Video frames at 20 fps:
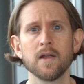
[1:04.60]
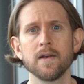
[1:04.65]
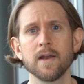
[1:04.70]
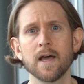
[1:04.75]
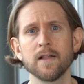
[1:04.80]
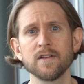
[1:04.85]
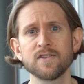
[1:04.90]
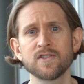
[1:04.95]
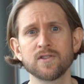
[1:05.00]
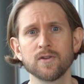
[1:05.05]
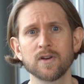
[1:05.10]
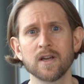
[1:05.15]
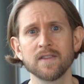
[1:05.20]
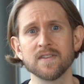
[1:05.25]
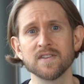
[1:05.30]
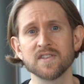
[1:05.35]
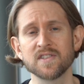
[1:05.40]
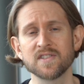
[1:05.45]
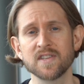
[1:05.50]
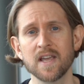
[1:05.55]
Now let's look at
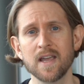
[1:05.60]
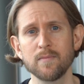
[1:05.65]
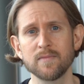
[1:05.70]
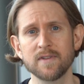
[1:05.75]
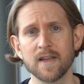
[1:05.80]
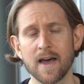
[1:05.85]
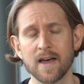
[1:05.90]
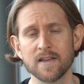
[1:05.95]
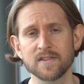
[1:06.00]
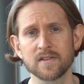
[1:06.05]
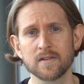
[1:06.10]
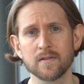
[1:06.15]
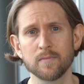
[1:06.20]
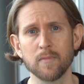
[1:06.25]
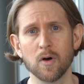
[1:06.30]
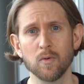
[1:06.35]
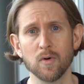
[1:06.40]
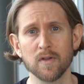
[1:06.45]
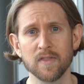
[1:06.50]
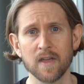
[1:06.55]
the same task,
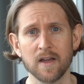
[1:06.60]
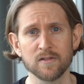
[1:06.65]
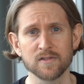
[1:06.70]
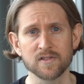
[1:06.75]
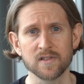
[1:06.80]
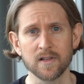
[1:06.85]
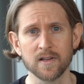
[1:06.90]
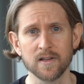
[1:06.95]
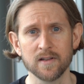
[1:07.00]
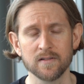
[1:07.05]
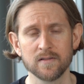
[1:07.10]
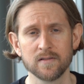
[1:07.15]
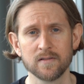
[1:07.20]
but with airSlate.